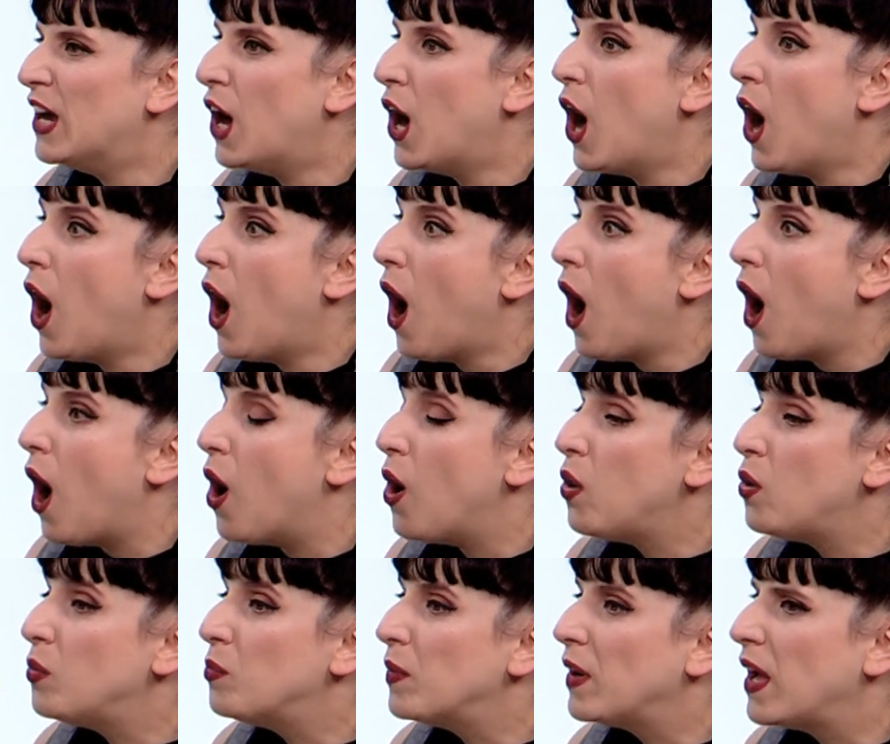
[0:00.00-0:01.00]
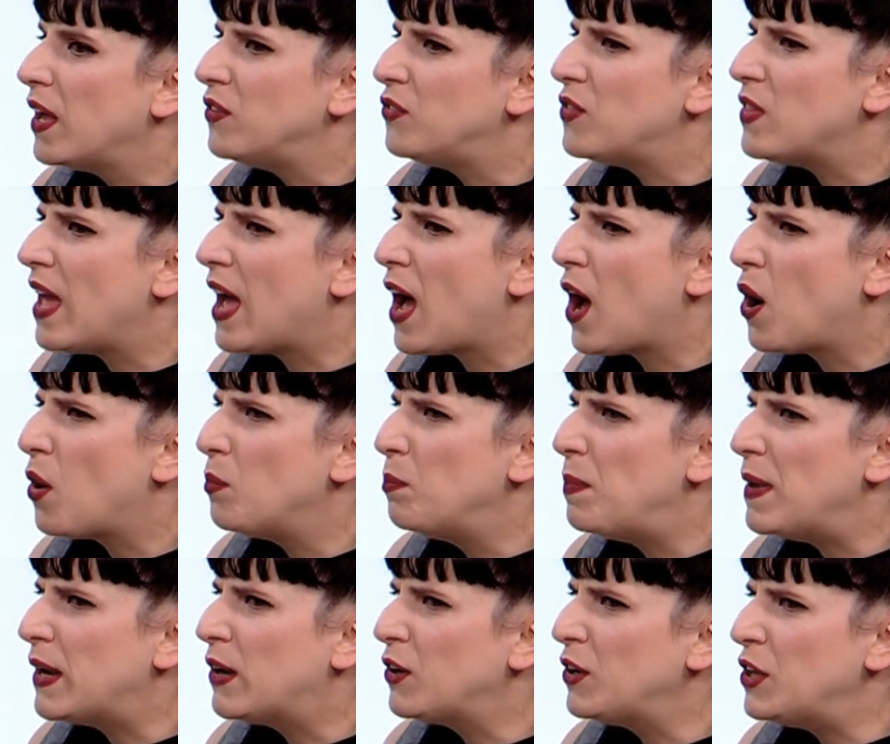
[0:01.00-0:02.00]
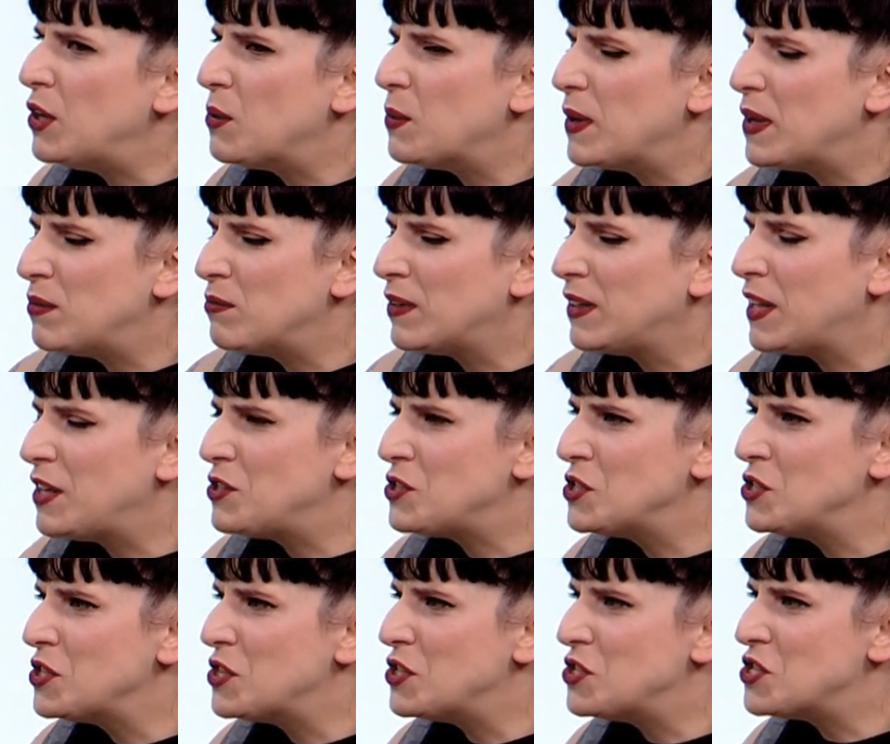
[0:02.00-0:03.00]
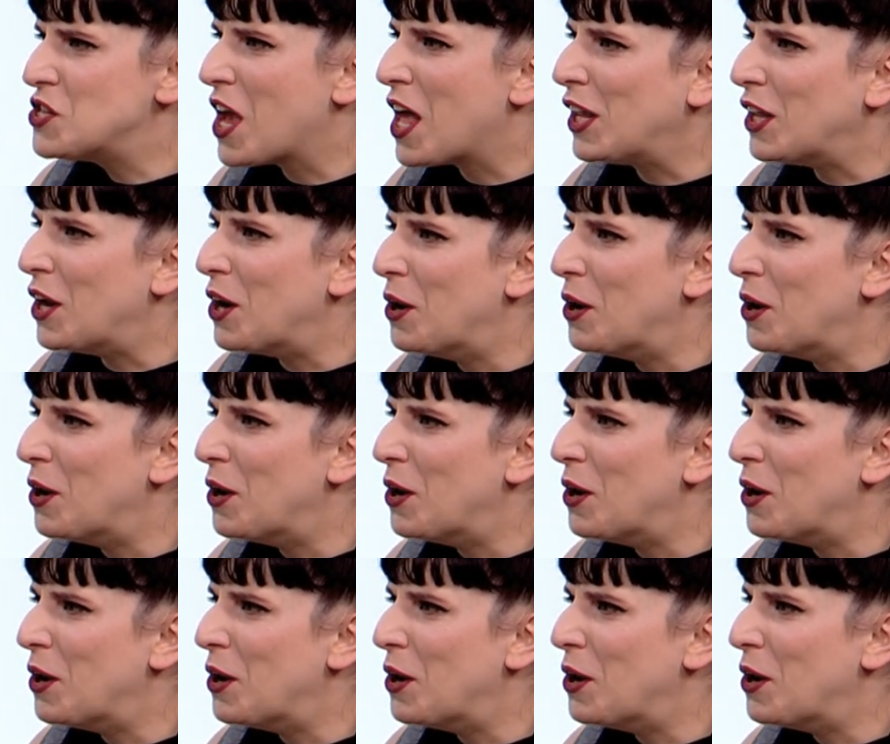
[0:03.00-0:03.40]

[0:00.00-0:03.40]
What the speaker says: How big are you in relation to the cello?